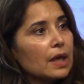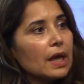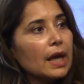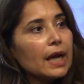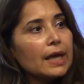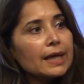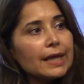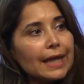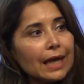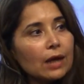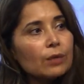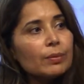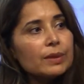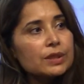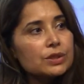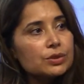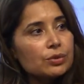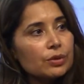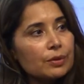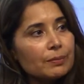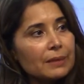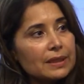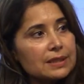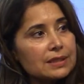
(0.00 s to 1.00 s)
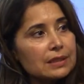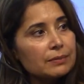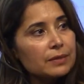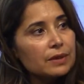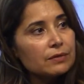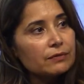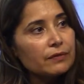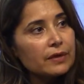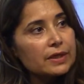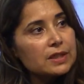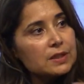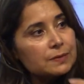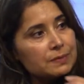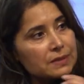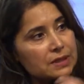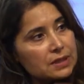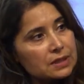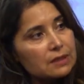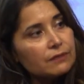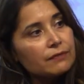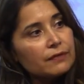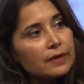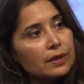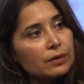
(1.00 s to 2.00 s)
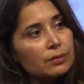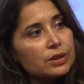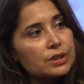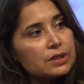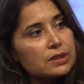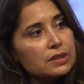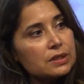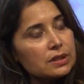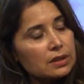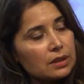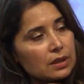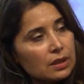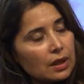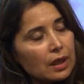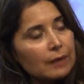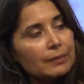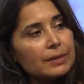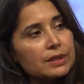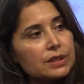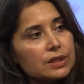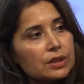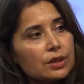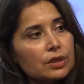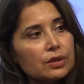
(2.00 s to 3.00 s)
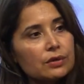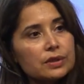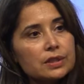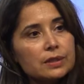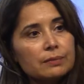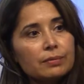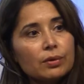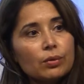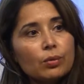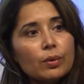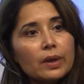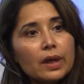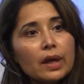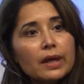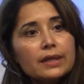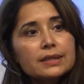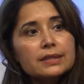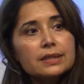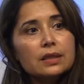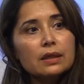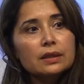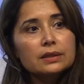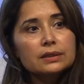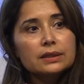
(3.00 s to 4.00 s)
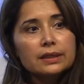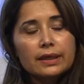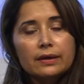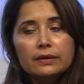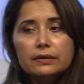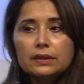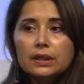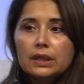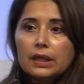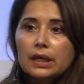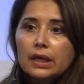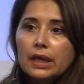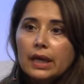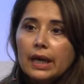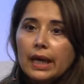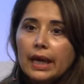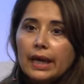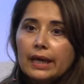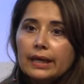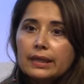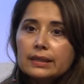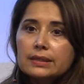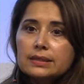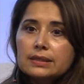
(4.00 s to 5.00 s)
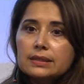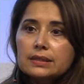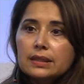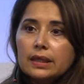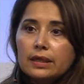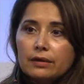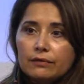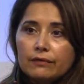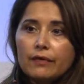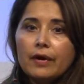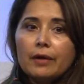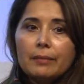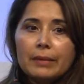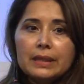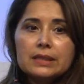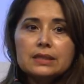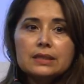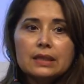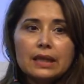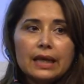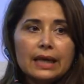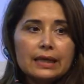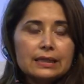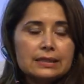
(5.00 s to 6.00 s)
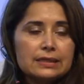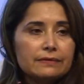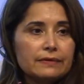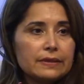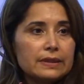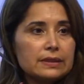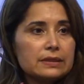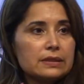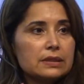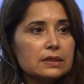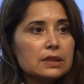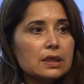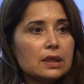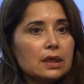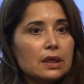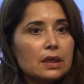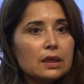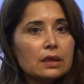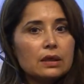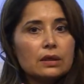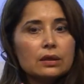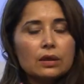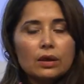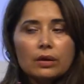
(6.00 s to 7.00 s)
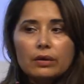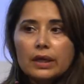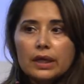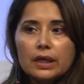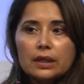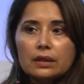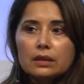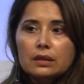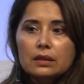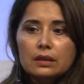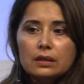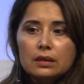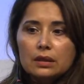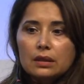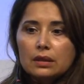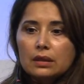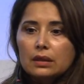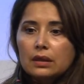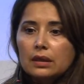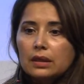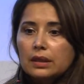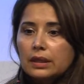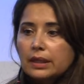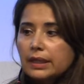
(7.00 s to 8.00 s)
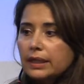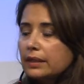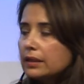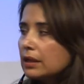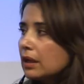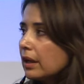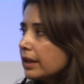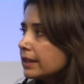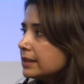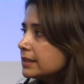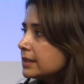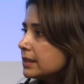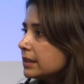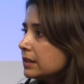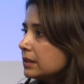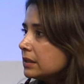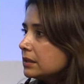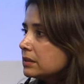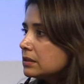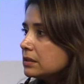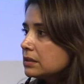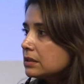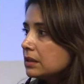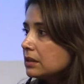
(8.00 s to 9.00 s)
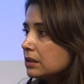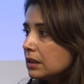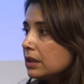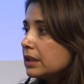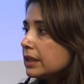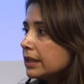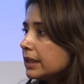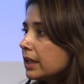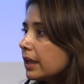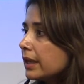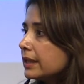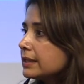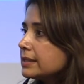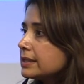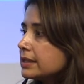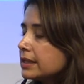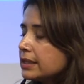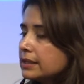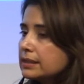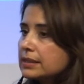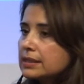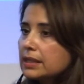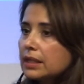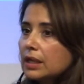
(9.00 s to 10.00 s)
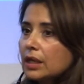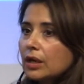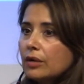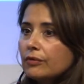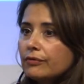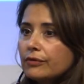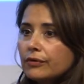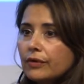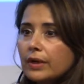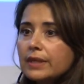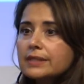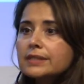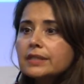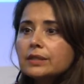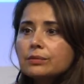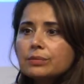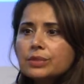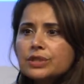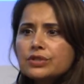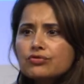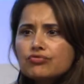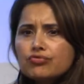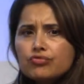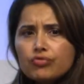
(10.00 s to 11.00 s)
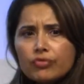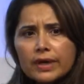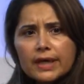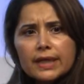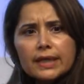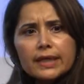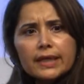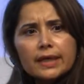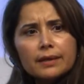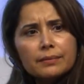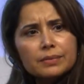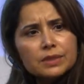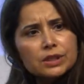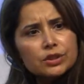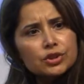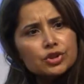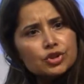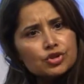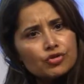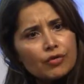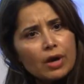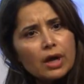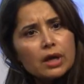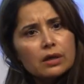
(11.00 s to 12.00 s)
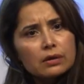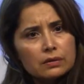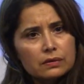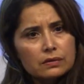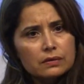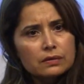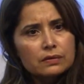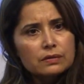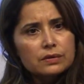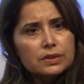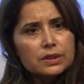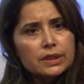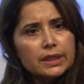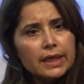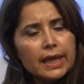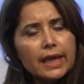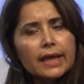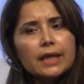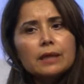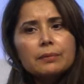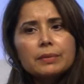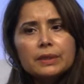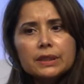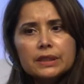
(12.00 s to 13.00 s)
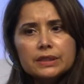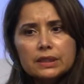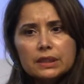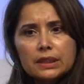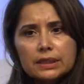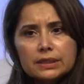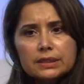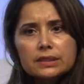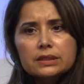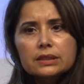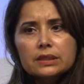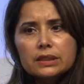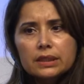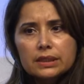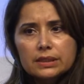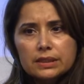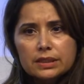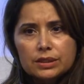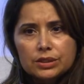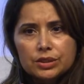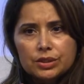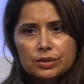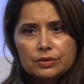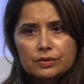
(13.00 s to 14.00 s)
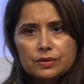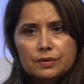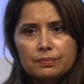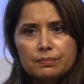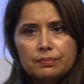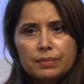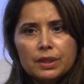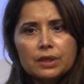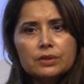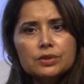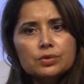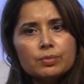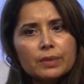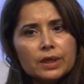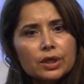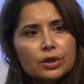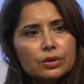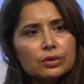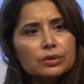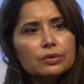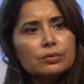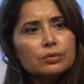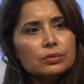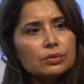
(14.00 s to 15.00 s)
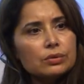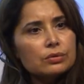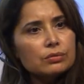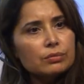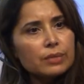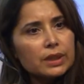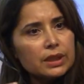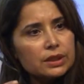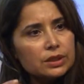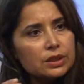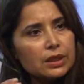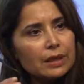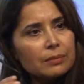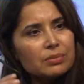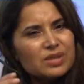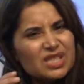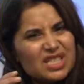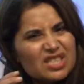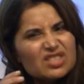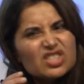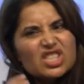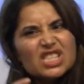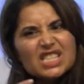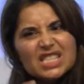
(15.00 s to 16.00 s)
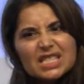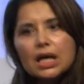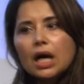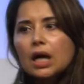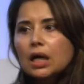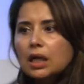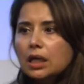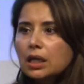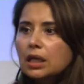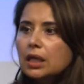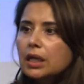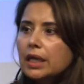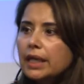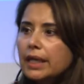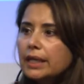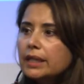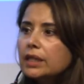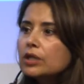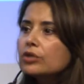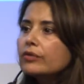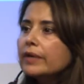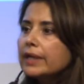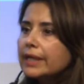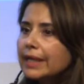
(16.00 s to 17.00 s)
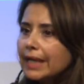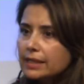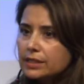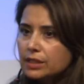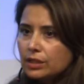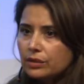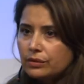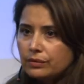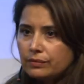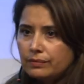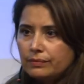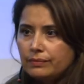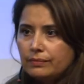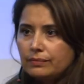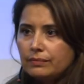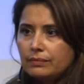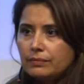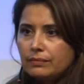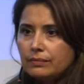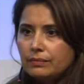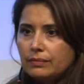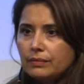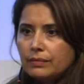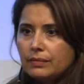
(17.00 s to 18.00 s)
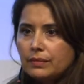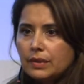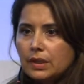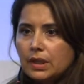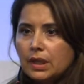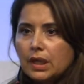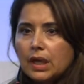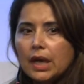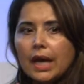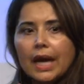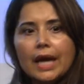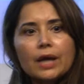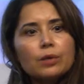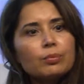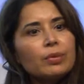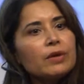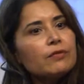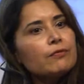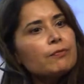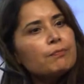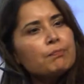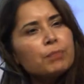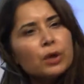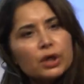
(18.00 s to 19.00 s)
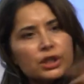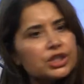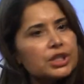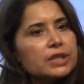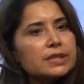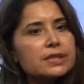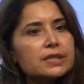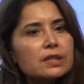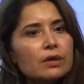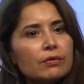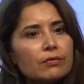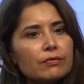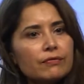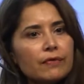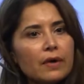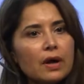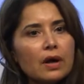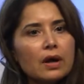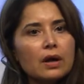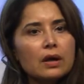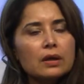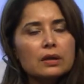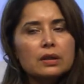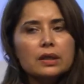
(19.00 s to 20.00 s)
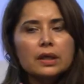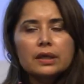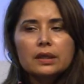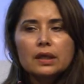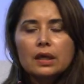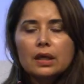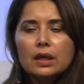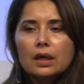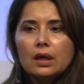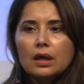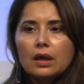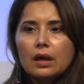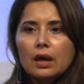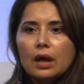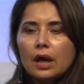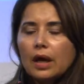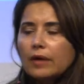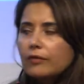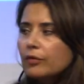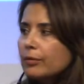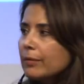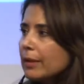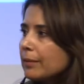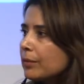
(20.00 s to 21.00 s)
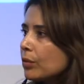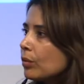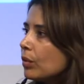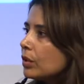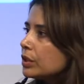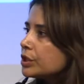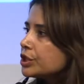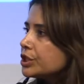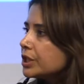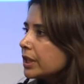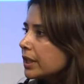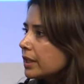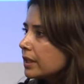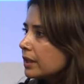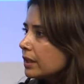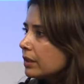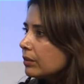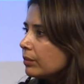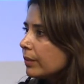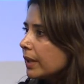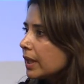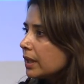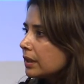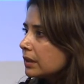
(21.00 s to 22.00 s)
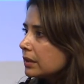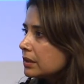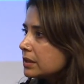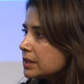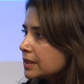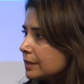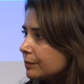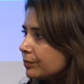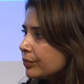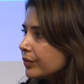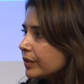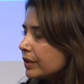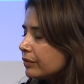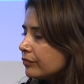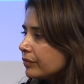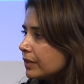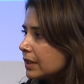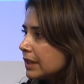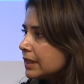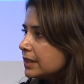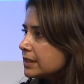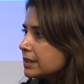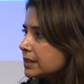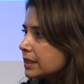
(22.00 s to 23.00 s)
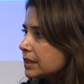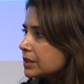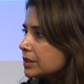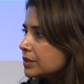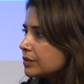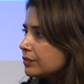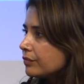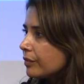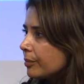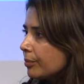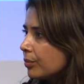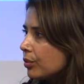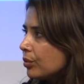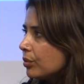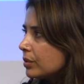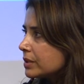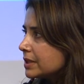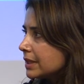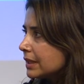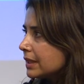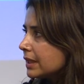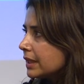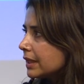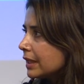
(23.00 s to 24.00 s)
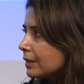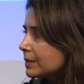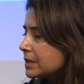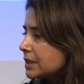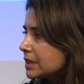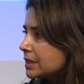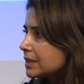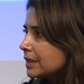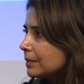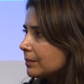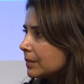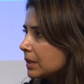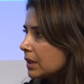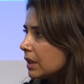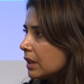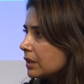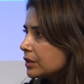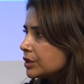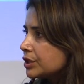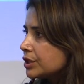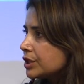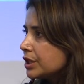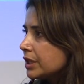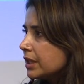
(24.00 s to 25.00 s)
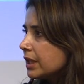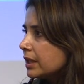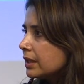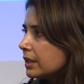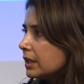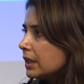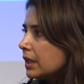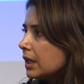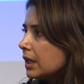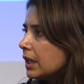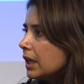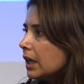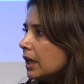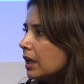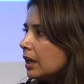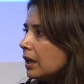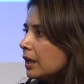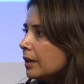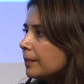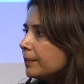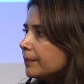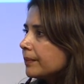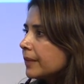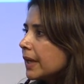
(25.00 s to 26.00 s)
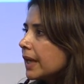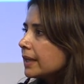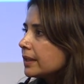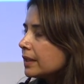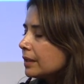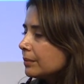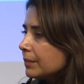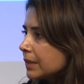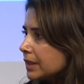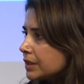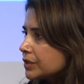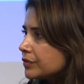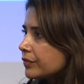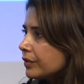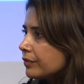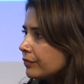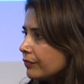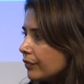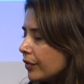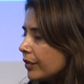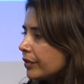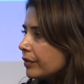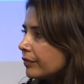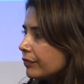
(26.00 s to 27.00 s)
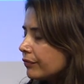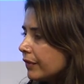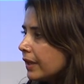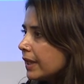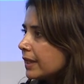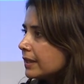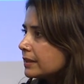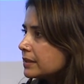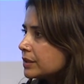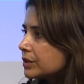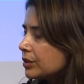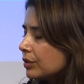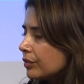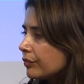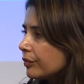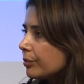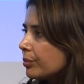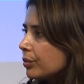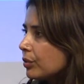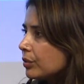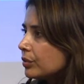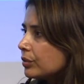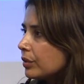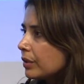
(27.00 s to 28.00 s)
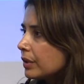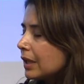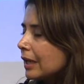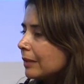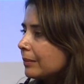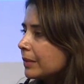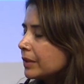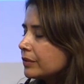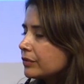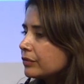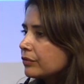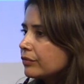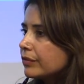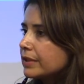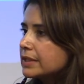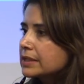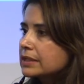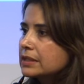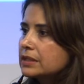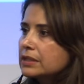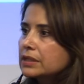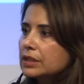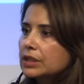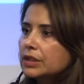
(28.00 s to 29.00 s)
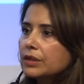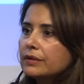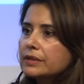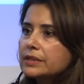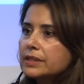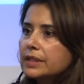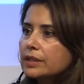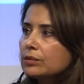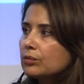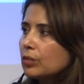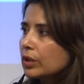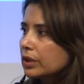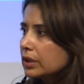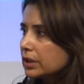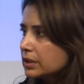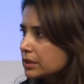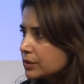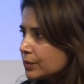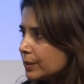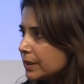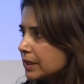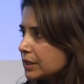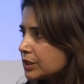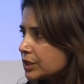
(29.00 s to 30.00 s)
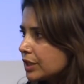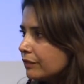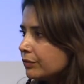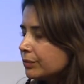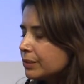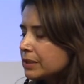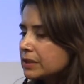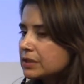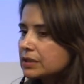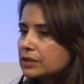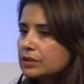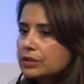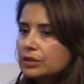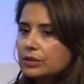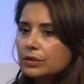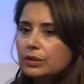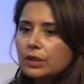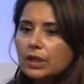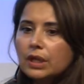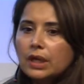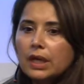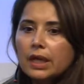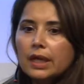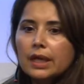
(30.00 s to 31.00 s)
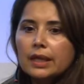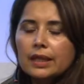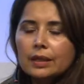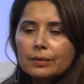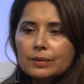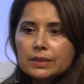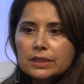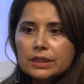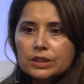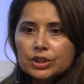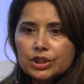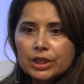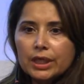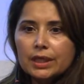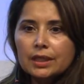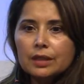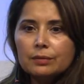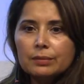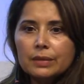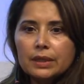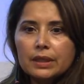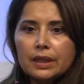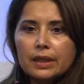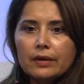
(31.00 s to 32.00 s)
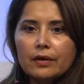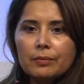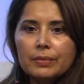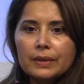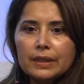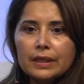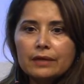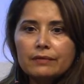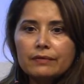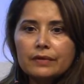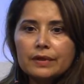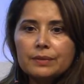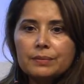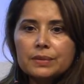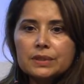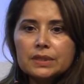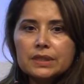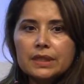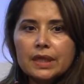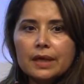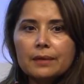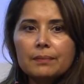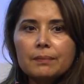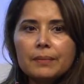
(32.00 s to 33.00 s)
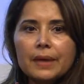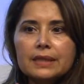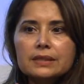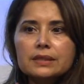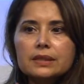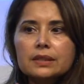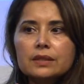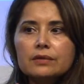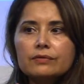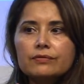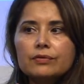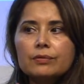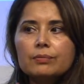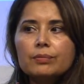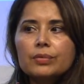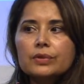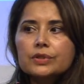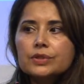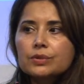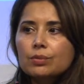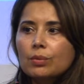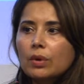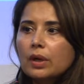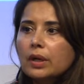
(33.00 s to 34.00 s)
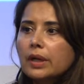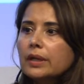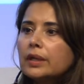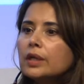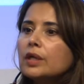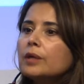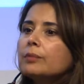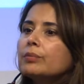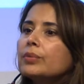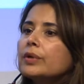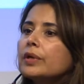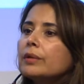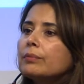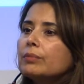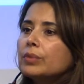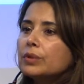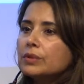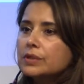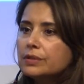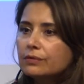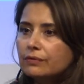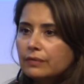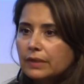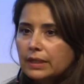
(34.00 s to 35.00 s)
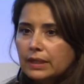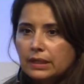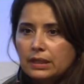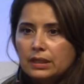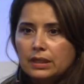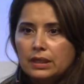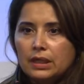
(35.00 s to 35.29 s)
And now we're talking about something very specific, which is climate security. But when I started out as an environmental activist, you know, in the early 90s, for us it was a struggle to get anybody to listen to these issues because they were still stuck in the green ghetto. And we've pushed it so far that I remember watching when CIPRI released its report, I think it was December last year, at the Ministry of Foreign Affairs, your report on climate risk and security and what the Swedish government should do. There was a gentleman there, I believe he was the ambassador from Botswana, and he put it beautifully.